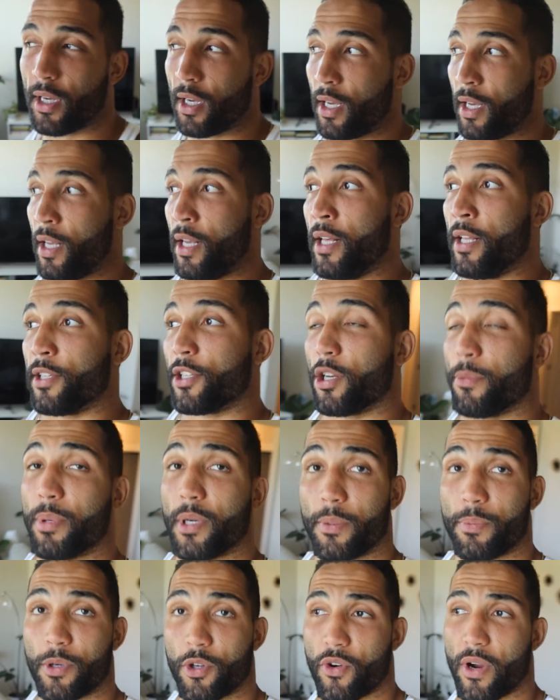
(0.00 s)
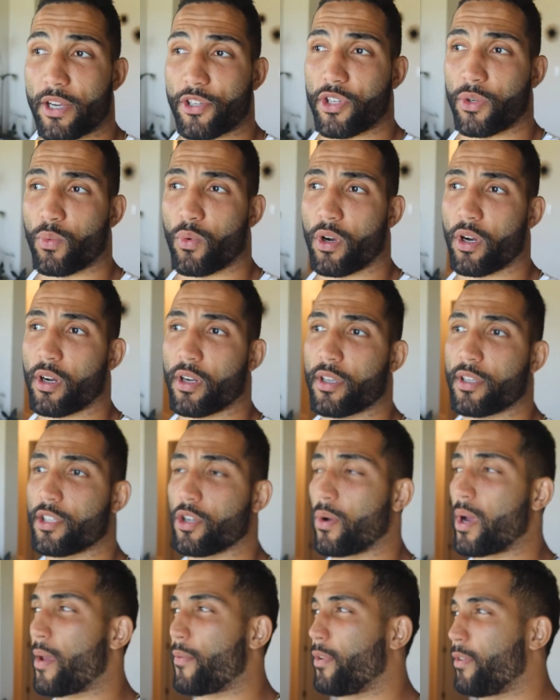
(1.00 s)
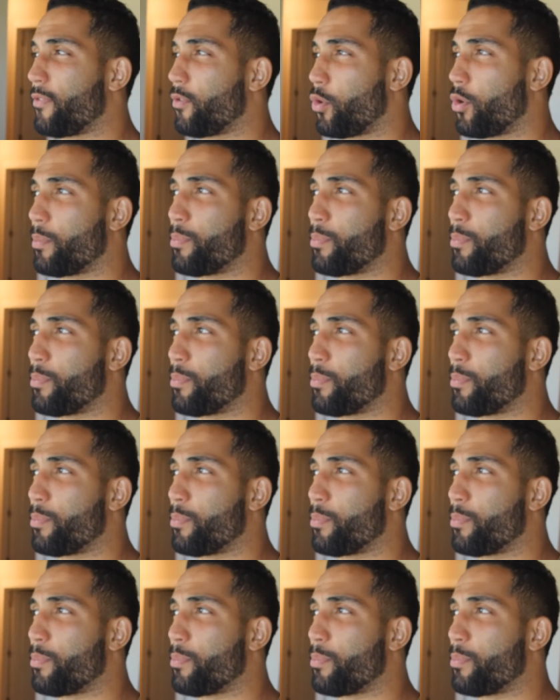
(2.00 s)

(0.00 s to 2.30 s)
A little bit of progression work, so heavy floor